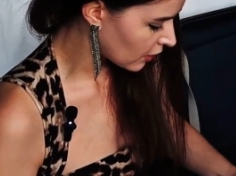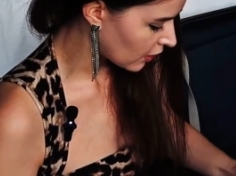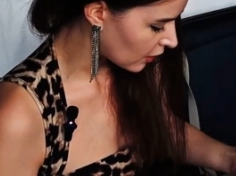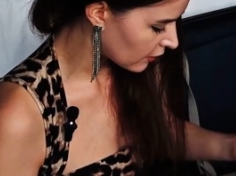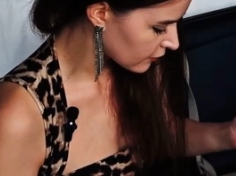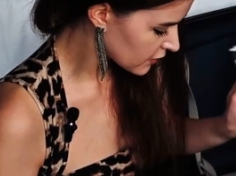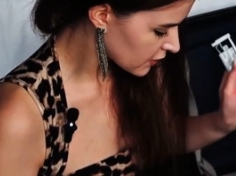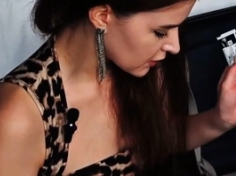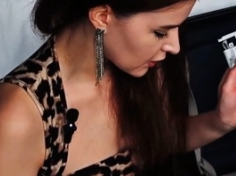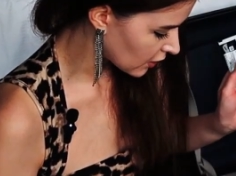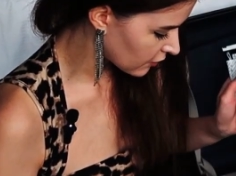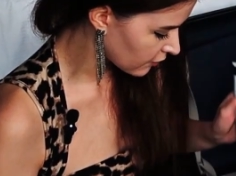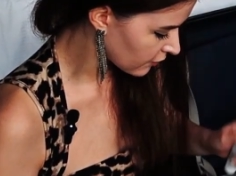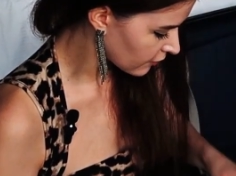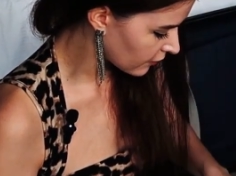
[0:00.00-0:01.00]
Have
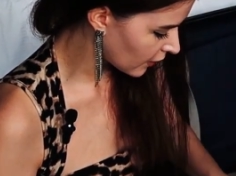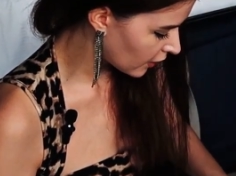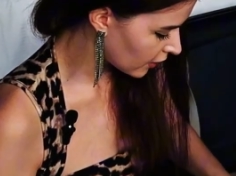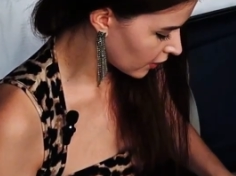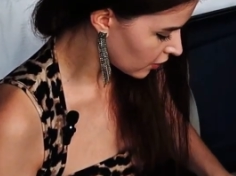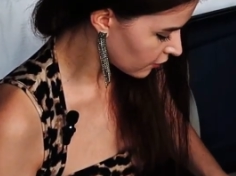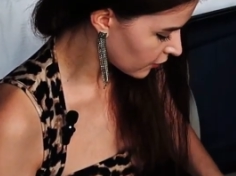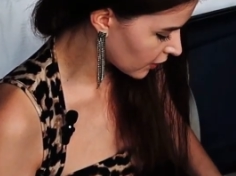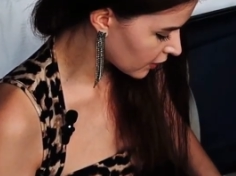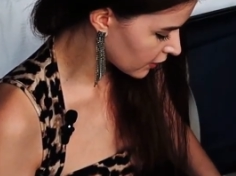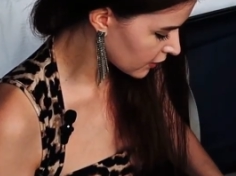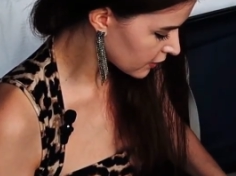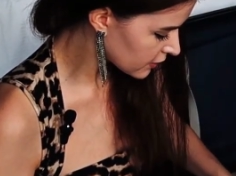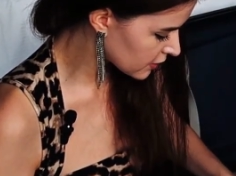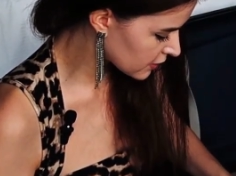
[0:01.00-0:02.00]
some hair
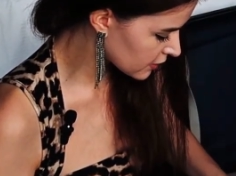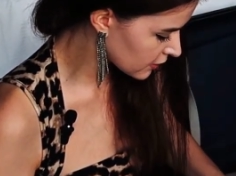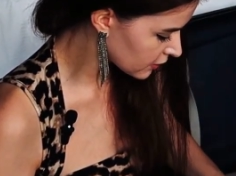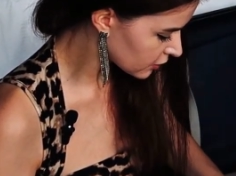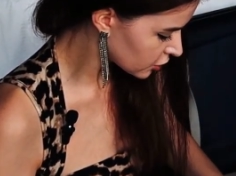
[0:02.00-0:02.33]
mask,